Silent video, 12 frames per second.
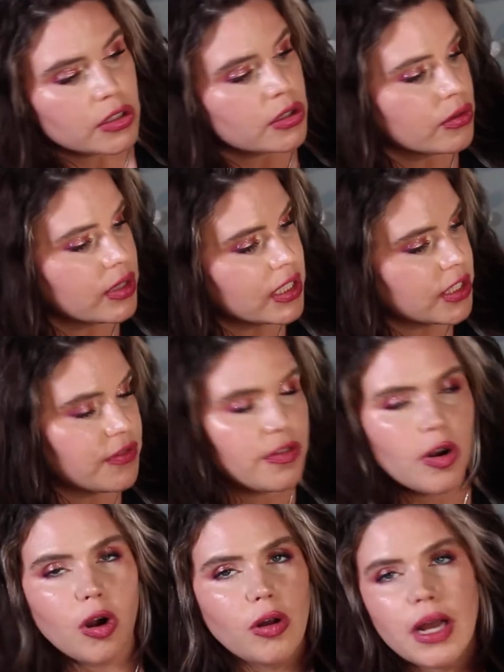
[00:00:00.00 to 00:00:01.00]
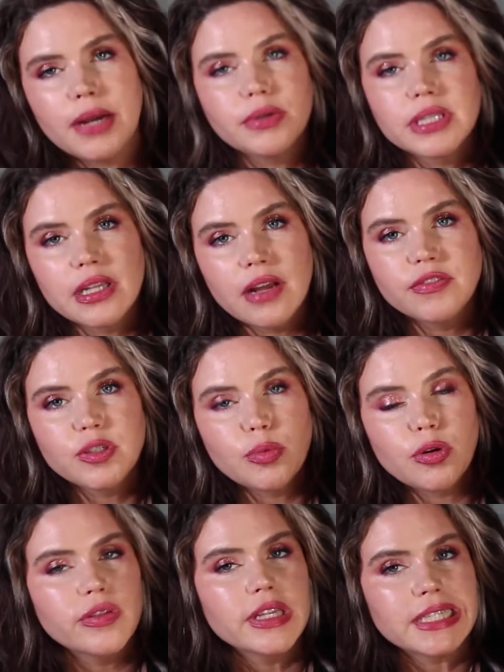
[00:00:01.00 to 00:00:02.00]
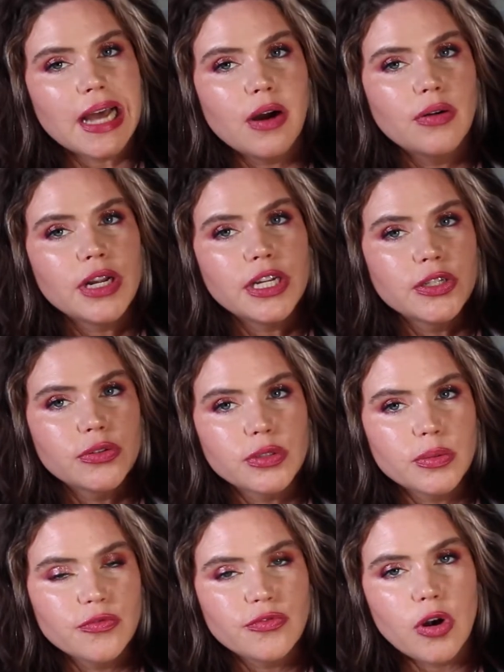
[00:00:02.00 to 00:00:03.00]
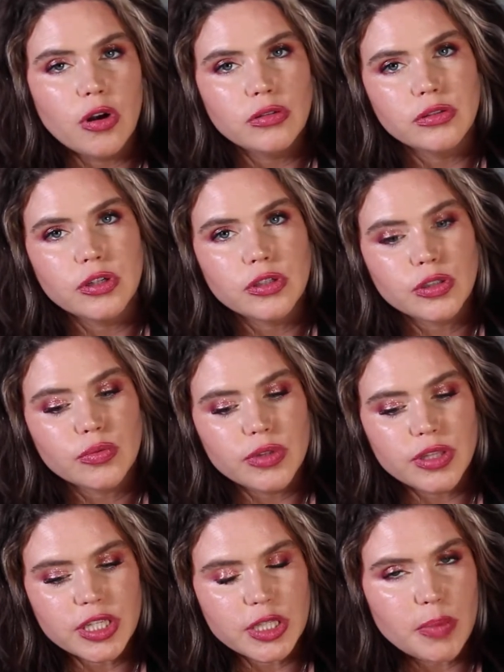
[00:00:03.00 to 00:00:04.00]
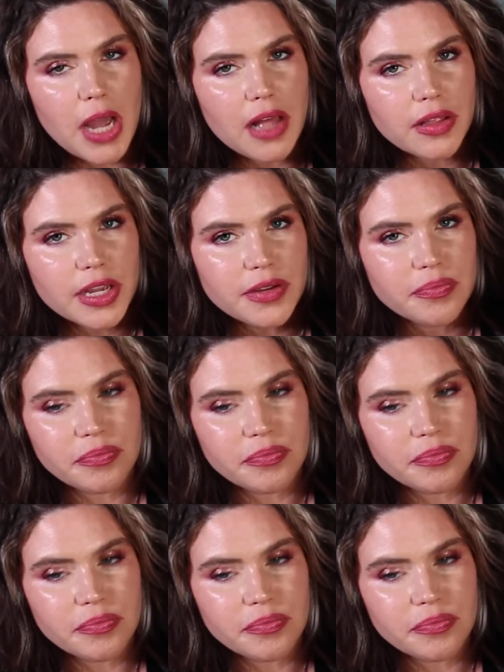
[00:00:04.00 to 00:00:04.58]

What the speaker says: so this fall I would love to pull this out and do some fall looks with this palette.